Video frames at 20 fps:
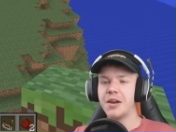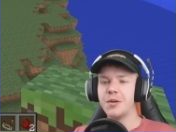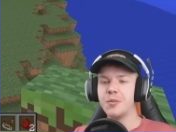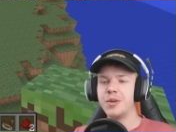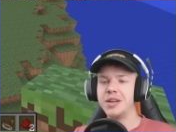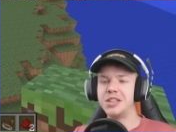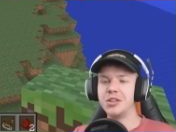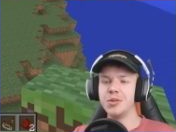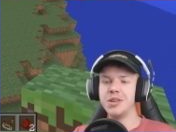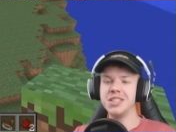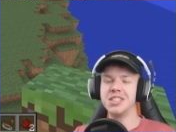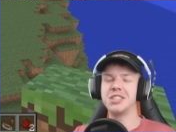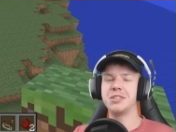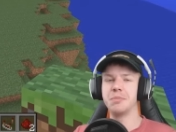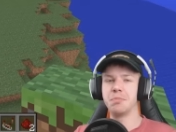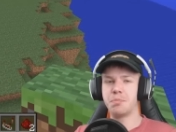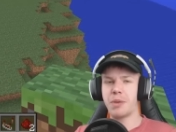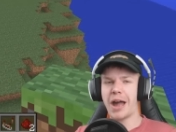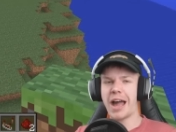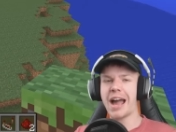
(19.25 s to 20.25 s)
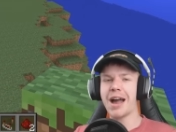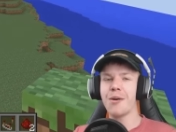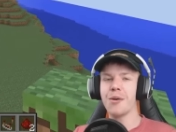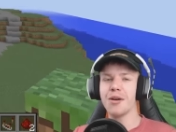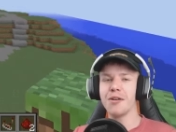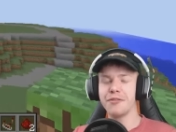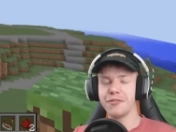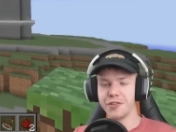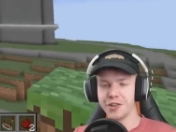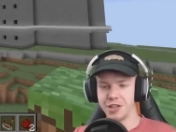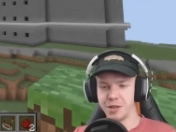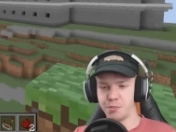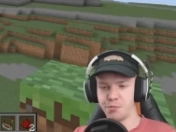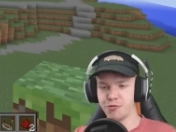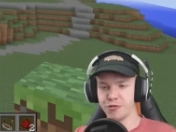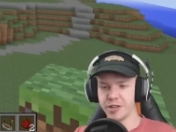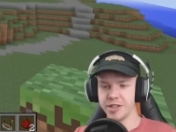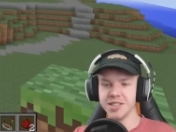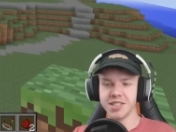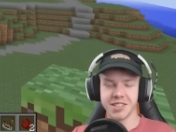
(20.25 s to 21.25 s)
we're doing some power for the
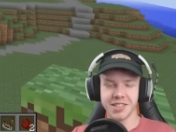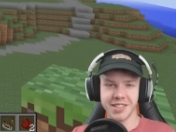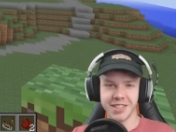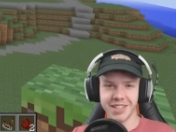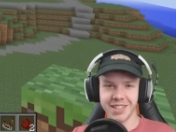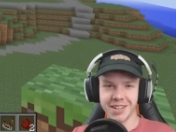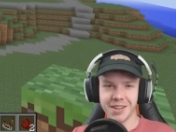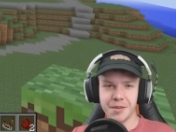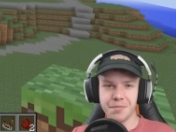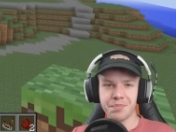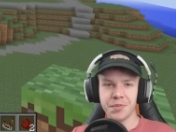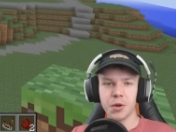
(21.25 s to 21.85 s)
prison